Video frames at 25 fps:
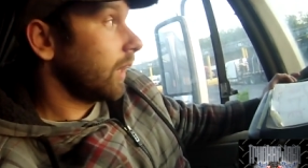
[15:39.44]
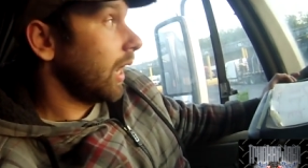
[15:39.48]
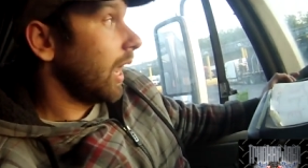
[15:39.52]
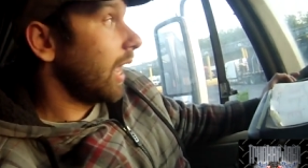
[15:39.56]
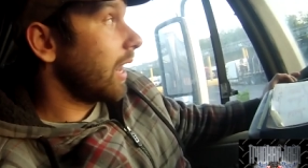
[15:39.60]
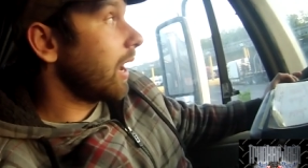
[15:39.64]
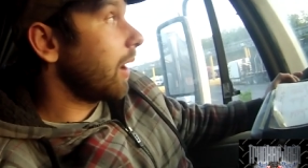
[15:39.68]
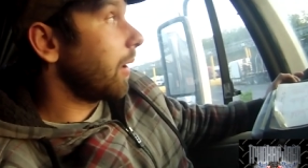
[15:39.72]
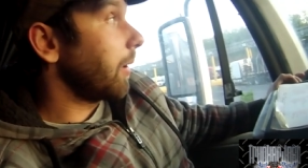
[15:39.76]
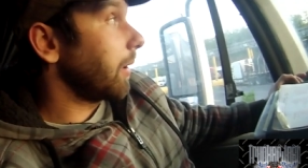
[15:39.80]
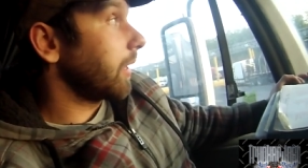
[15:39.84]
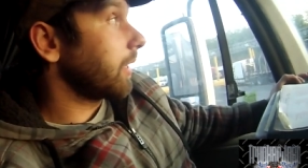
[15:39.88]

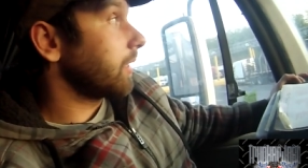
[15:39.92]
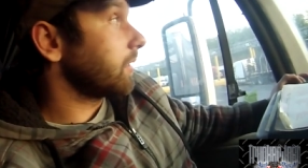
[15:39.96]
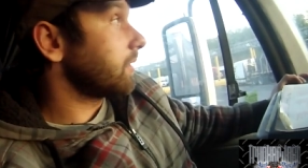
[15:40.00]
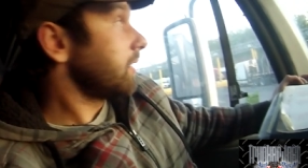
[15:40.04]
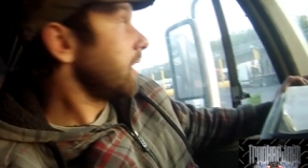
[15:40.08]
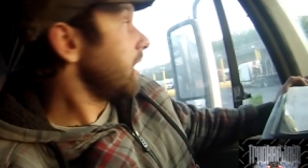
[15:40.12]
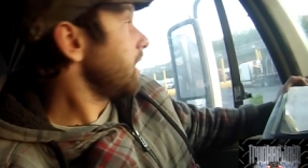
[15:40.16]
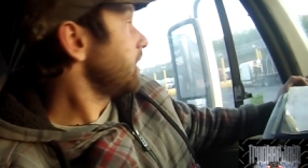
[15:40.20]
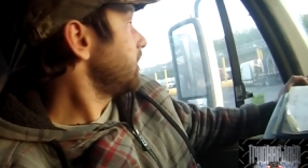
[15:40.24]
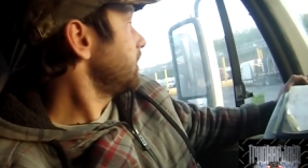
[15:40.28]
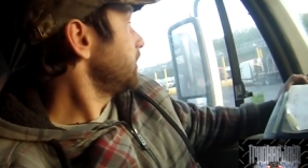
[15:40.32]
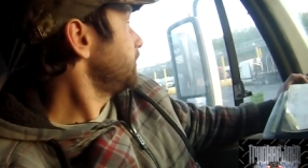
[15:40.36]
And now I get to
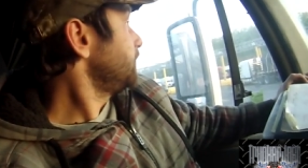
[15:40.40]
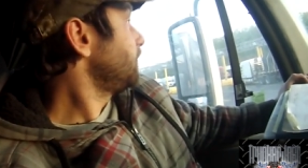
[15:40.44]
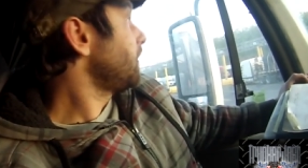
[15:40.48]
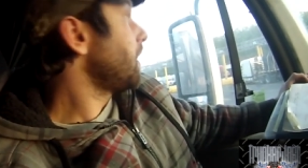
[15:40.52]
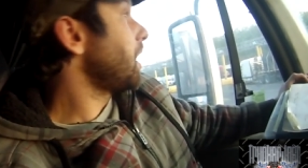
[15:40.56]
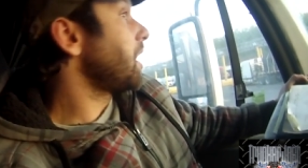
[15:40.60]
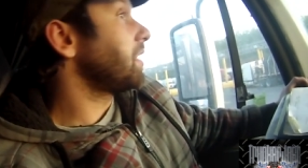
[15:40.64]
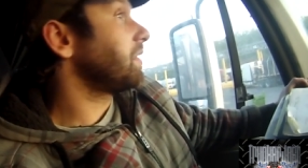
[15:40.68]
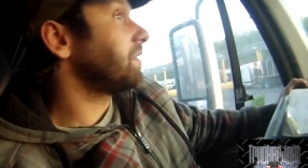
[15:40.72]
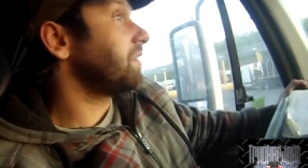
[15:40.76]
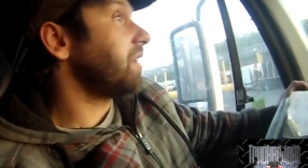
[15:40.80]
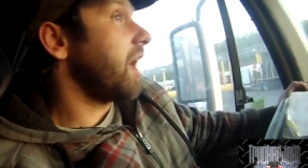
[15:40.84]
stay at this
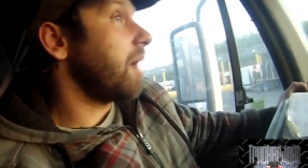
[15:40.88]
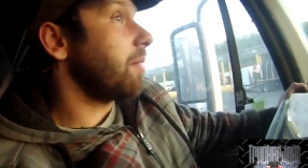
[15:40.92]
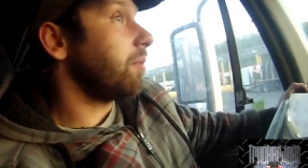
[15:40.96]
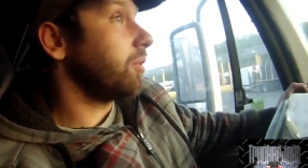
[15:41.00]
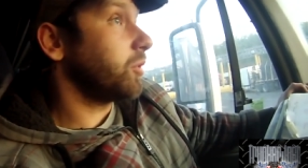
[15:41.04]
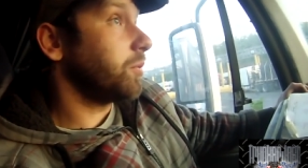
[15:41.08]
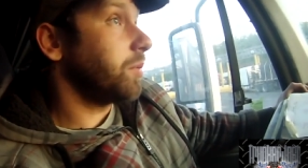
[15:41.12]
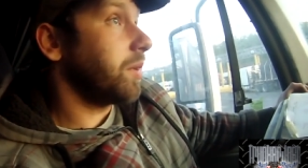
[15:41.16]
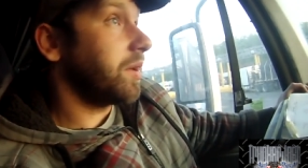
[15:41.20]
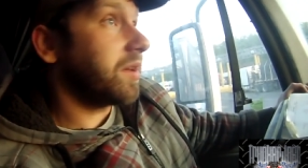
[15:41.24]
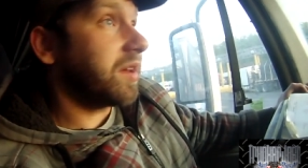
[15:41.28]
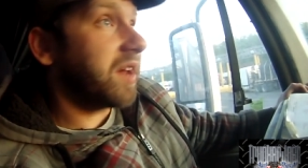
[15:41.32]
fine
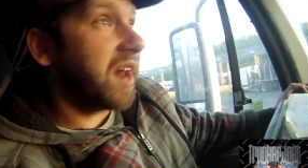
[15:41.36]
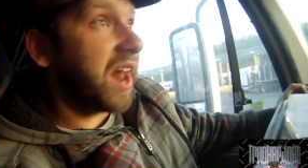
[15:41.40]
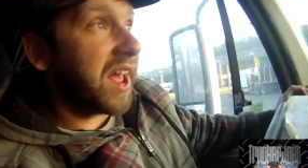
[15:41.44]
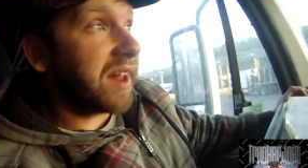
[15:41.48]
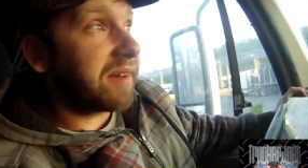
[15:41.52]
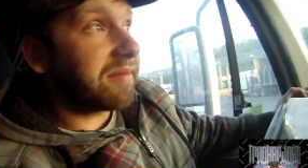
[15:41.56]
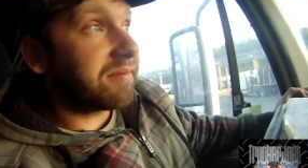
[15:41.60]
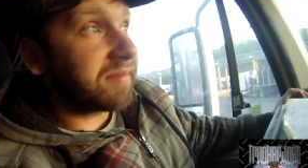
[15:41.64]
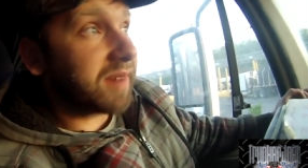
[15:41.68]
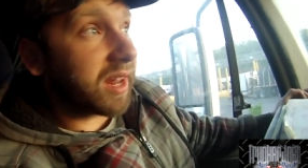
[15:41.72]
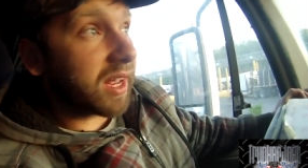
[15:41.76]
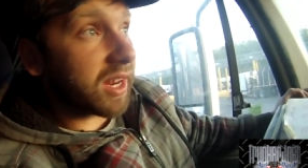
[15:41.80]
establishment tonight
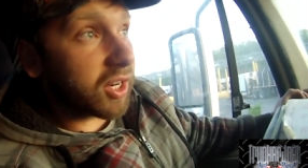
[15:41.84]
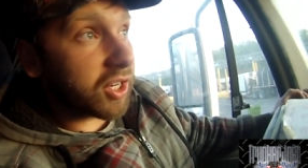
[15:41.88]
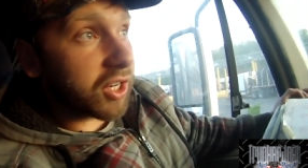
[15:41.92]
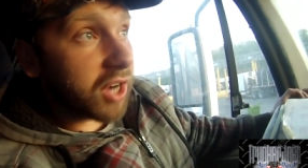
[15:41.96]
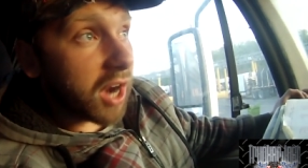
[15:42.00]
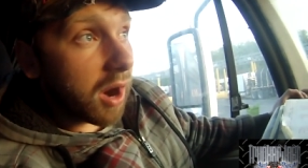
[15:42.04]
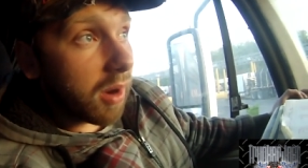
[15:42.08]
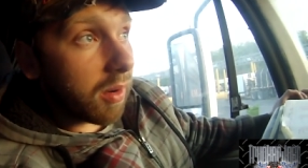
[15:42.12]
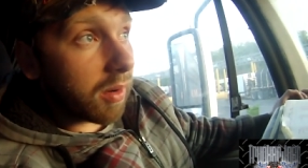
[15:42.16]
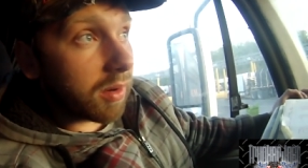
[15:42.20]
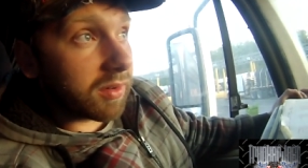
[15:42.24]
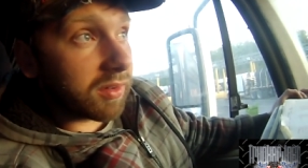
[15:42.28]
and take a
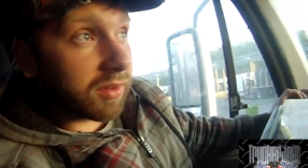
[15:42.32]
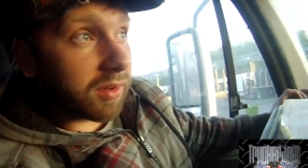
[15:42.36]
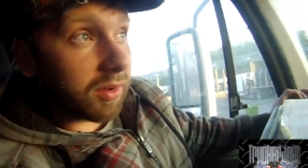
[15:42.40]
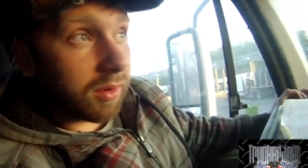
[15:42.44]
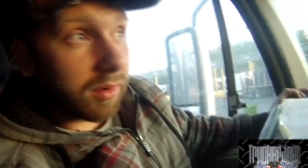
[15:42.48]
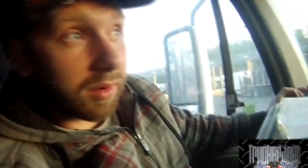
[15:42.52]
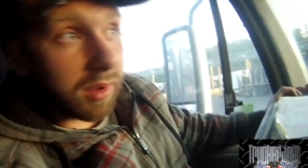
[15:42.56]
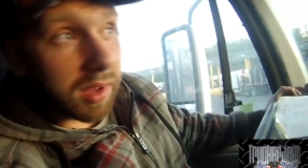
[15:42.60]
shower, so